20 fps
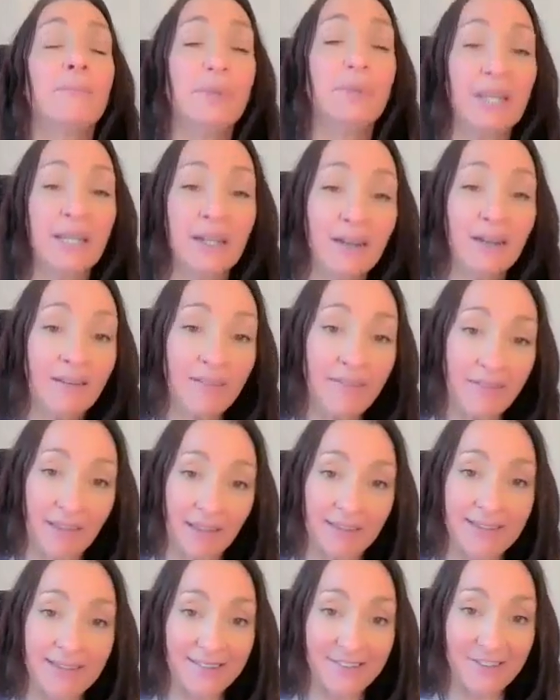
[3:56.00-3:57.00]
Being
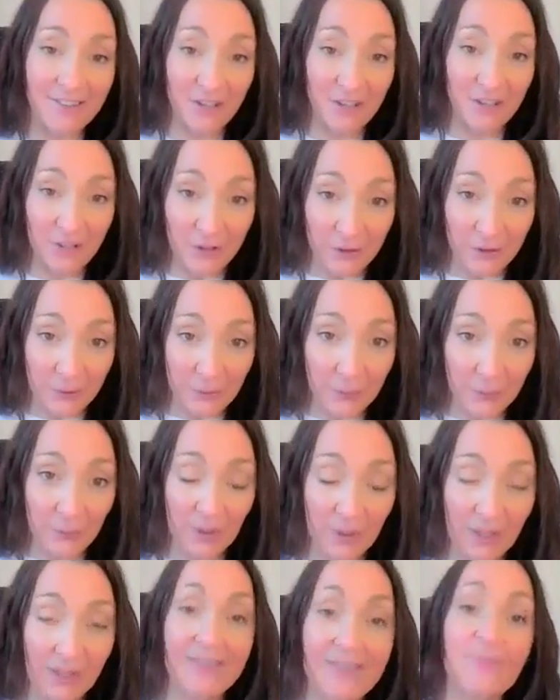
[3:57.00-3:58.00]
authentic to
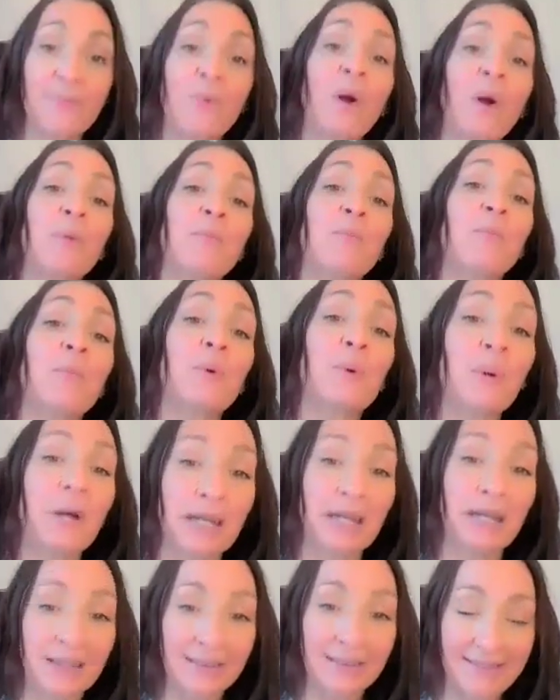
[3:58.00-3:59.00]
you is what
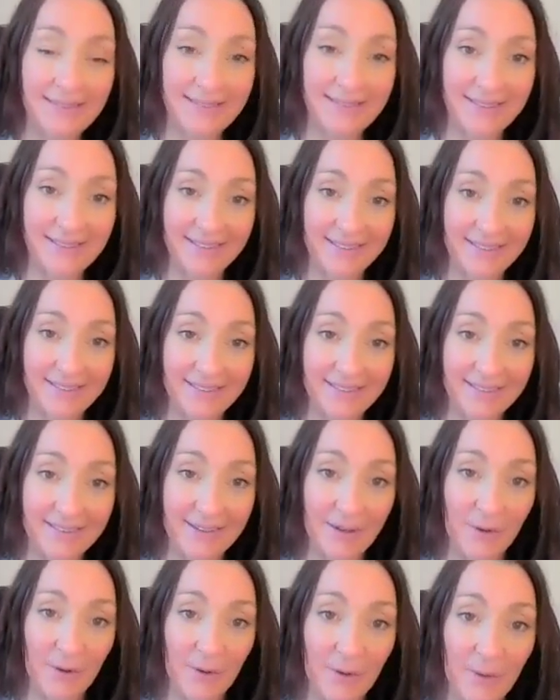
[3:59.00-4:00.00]
brings
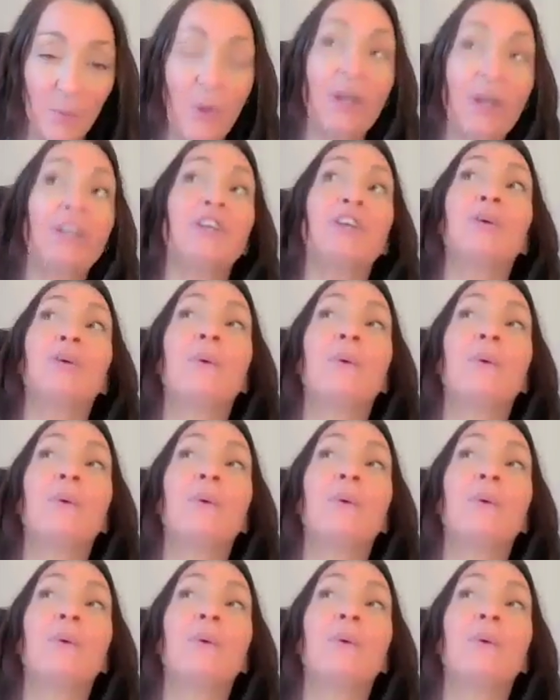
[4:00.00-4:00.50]
what